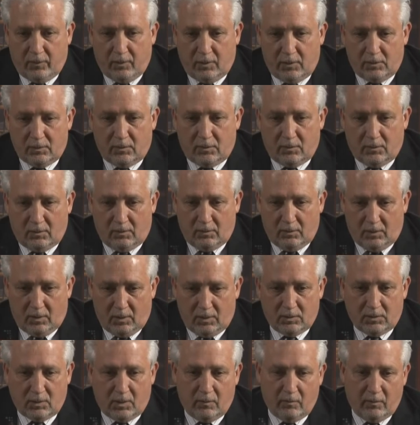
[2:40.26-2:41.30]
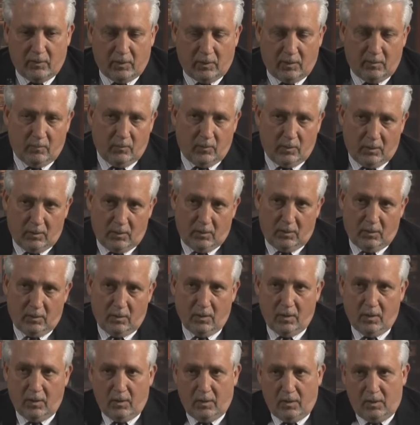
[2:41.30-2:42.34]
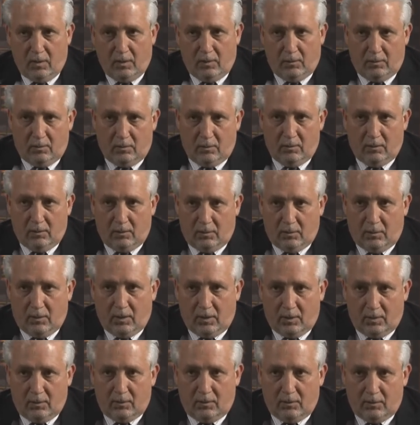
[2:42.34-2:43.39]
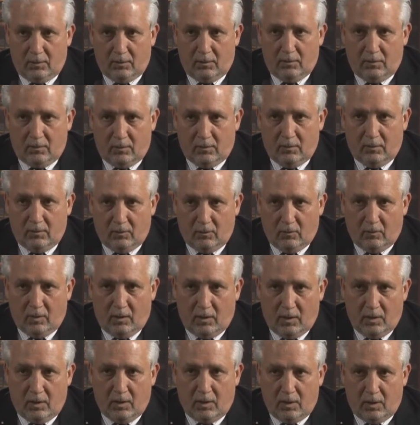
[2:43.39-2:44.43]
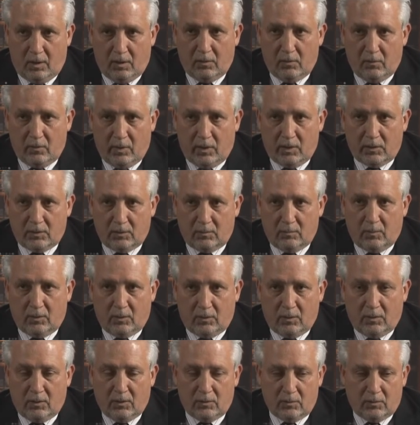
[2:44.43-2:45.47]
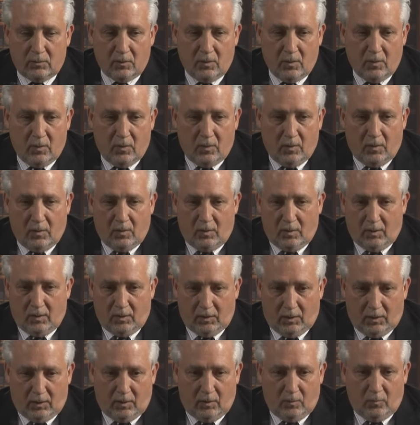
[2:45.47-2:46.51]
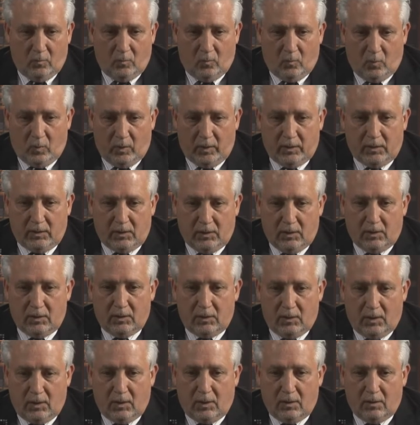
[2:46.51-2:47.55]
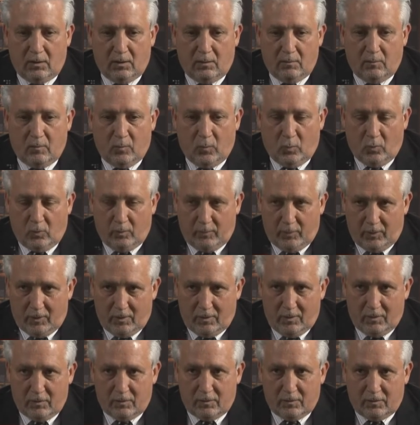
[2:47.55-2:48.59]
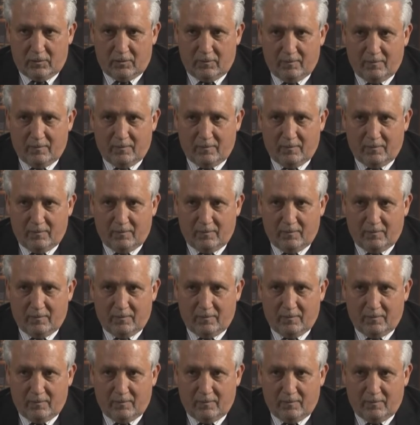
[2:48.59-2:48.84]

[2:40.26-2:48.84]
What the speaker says: us, and yes, I recommended, that they, head in that direction because, again, we did get more bidders,